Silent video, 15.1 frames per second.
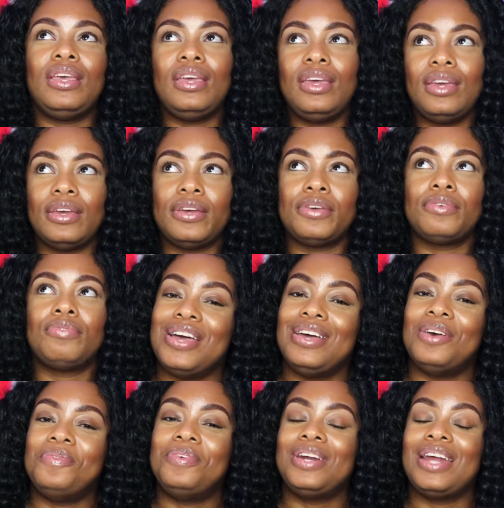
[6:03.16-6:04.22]
if
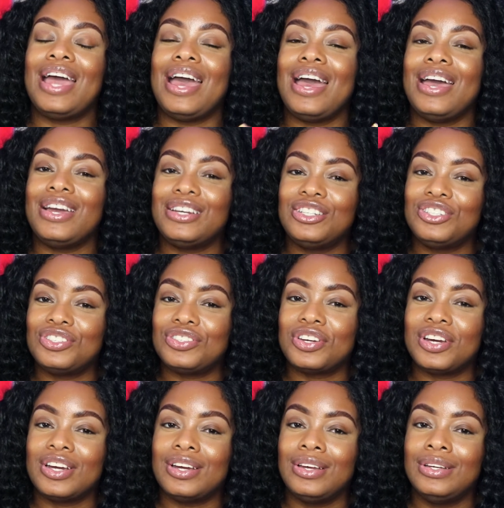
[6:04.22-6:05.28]
would an
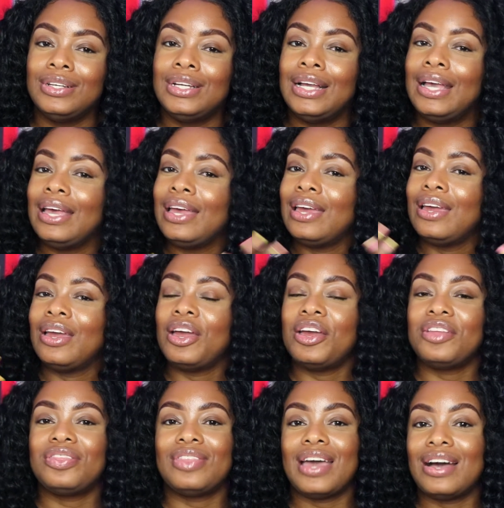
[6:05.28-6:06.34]
extra
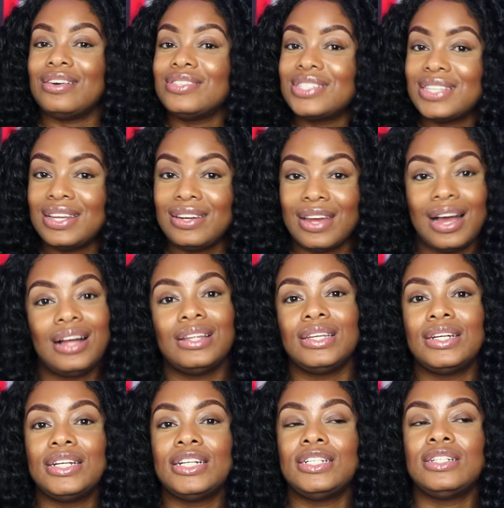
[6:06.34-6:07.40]

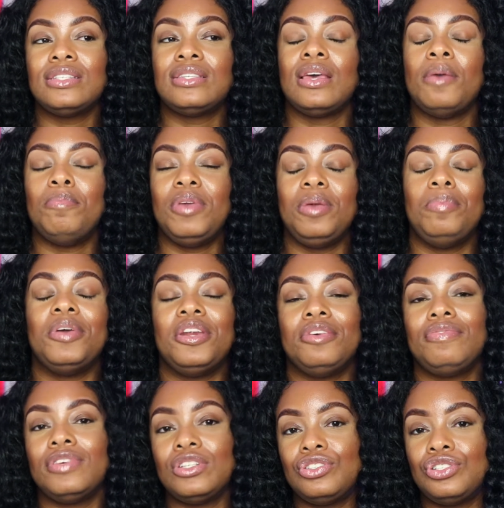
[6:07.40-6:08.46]
$1,000 be
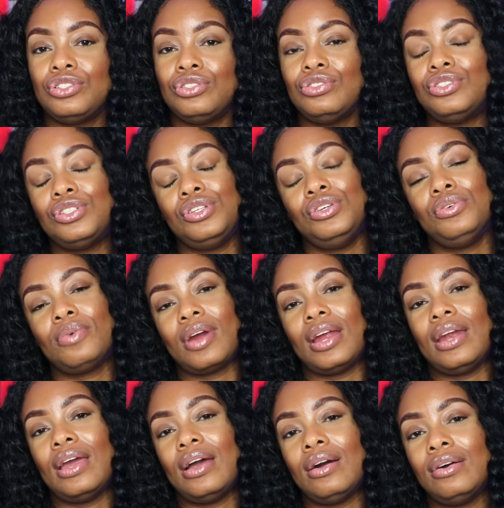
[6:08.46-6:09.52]
beneficial to you right
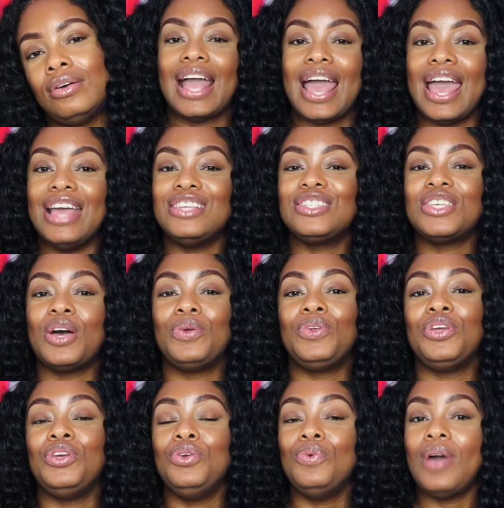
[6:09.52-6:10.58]
now? And so
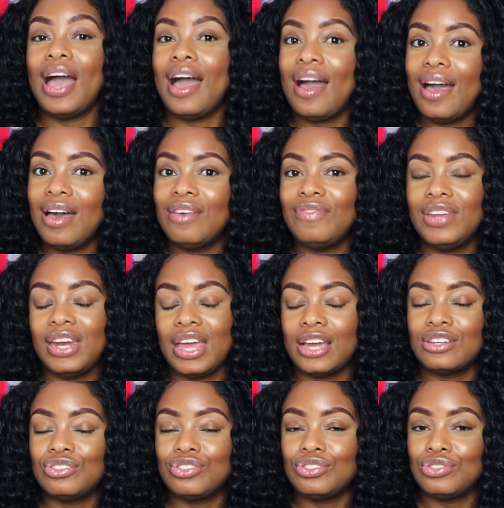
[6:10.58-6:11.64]
do you have an
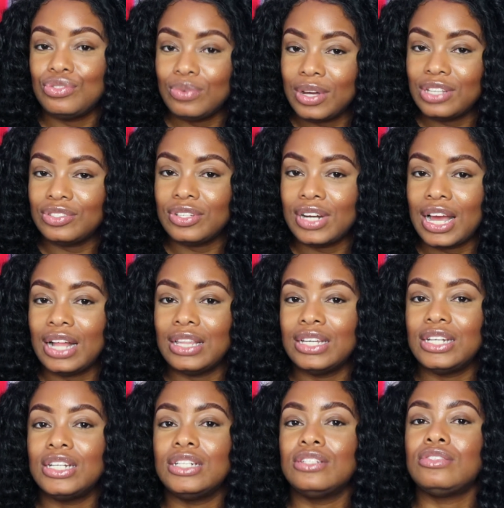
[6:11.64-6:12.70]
extra
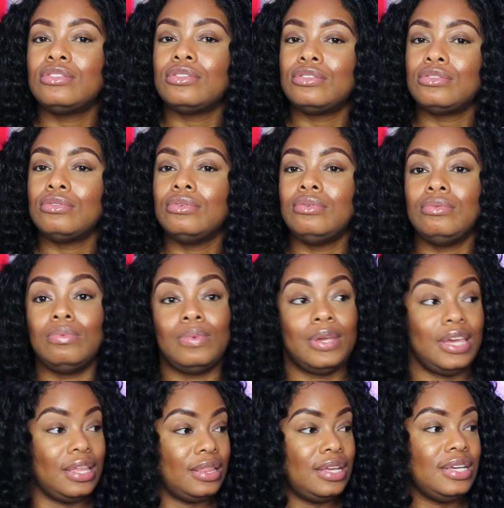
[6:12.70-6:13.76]
$200 to
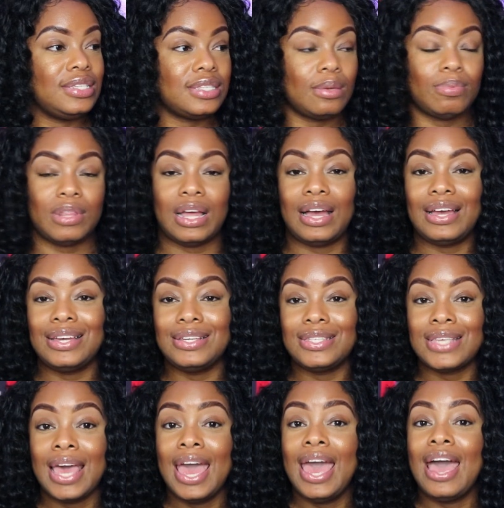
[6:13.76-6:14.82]
get these
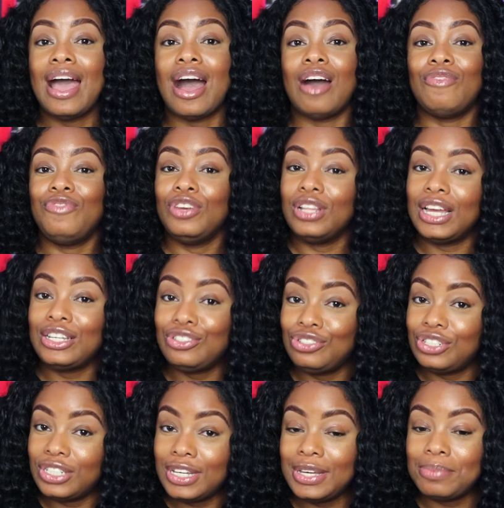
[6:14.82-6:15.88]
supplies? I feel like you
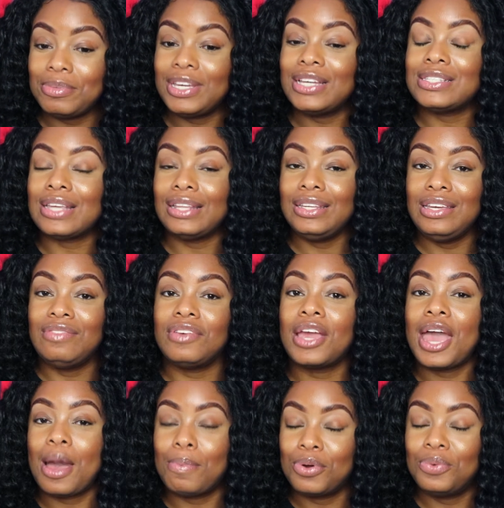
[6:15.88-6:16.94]
should, because I leave a
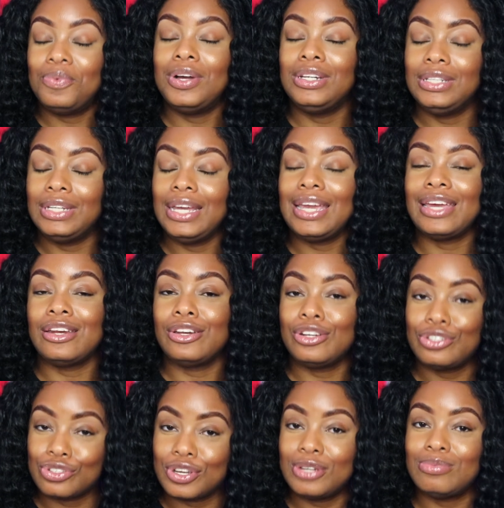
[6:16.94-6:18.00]
Capital One link in the
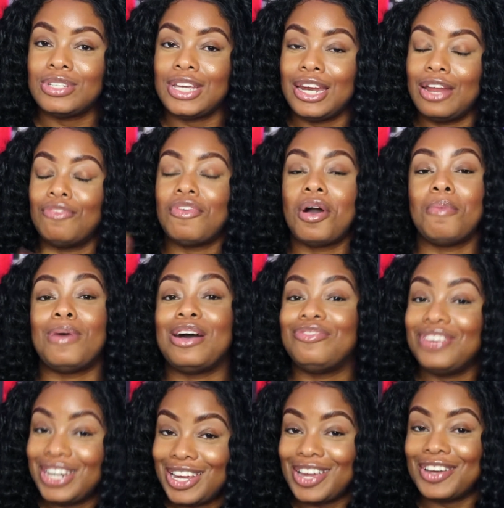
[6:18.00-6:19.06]
description of all my
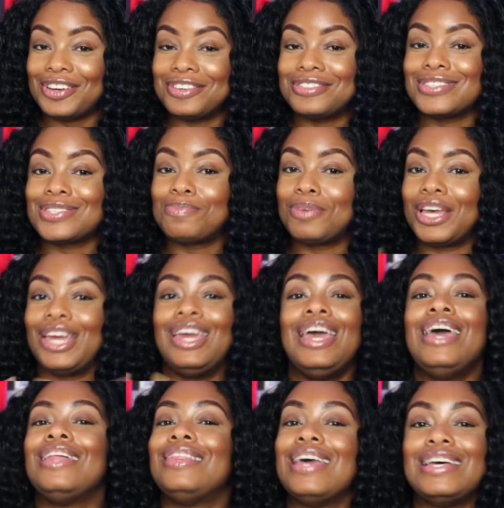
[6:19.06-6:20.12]
videos, but
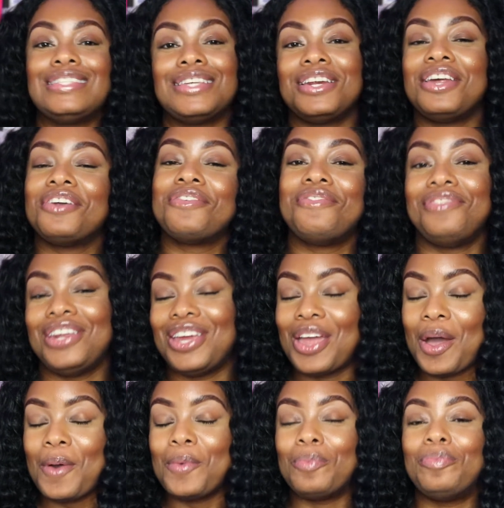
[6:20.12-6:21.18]
that's another
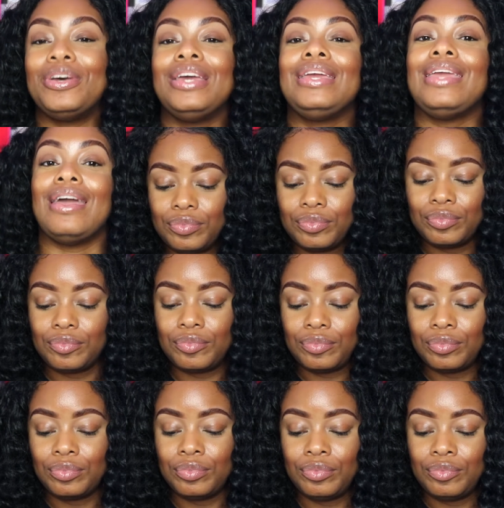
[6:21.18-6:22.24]
video. But yeah,
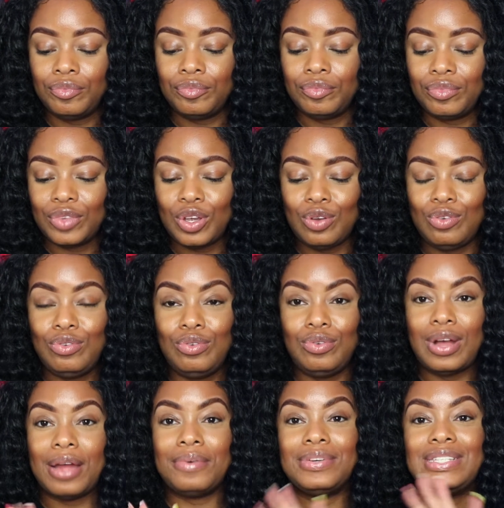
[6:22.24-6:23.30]
ooh,
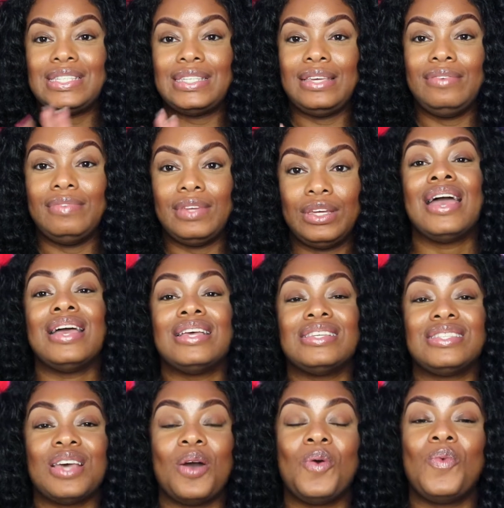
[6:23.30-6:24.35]
I receive it.
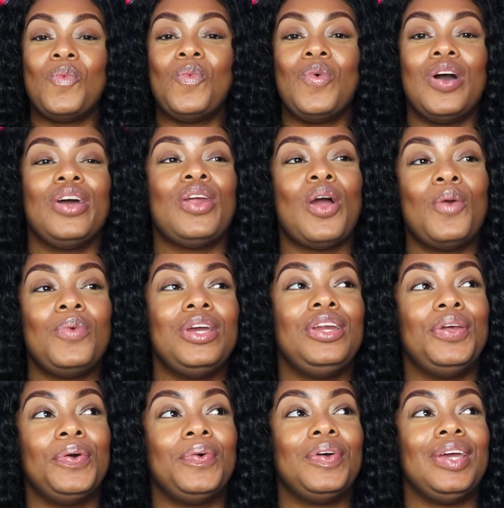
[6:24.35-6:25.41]
So what are we
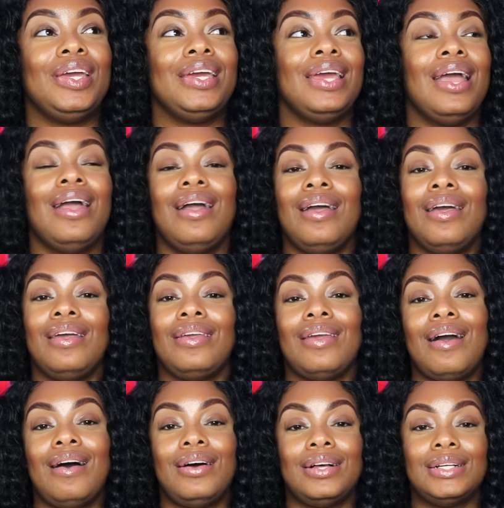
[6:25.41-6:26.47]
doing,
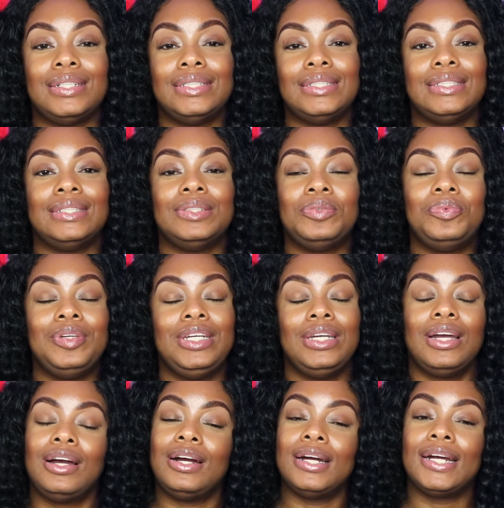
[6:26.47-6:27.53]
y'all? We
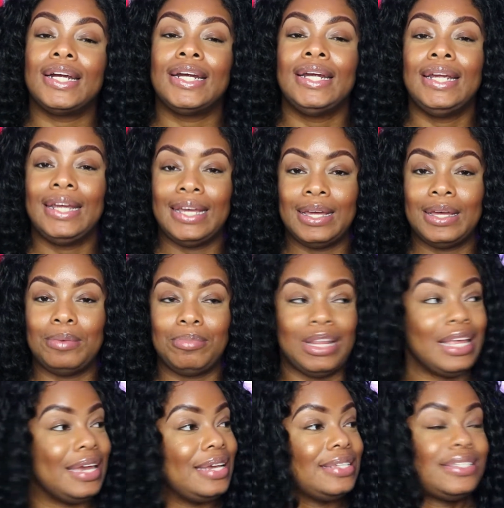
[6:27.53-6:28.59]
are
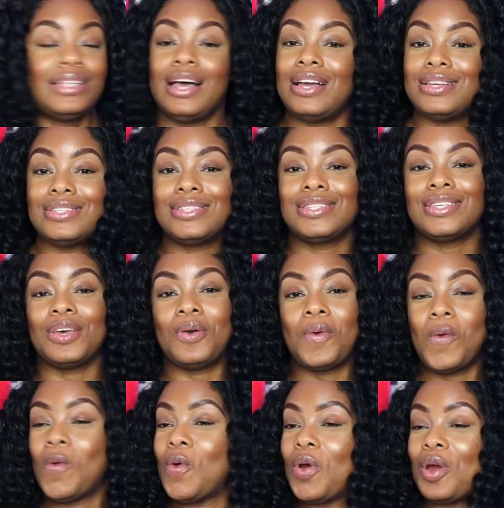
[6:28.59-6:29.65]
playing slots
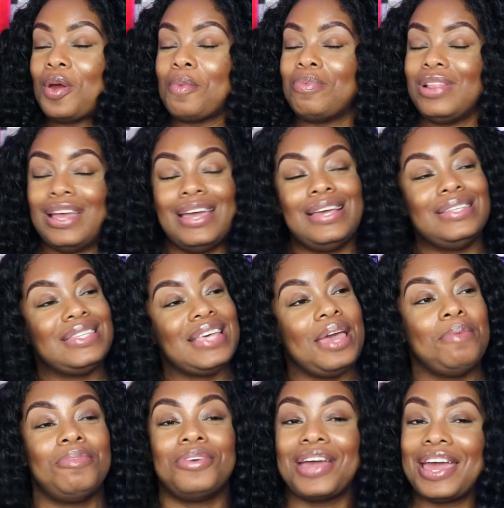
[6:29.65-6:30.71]
or playing
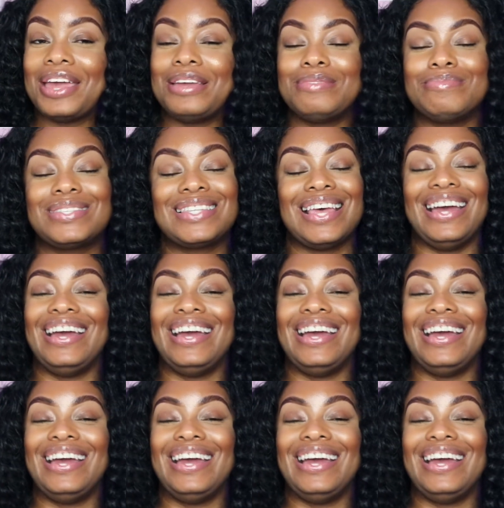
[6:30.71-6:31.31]
table games.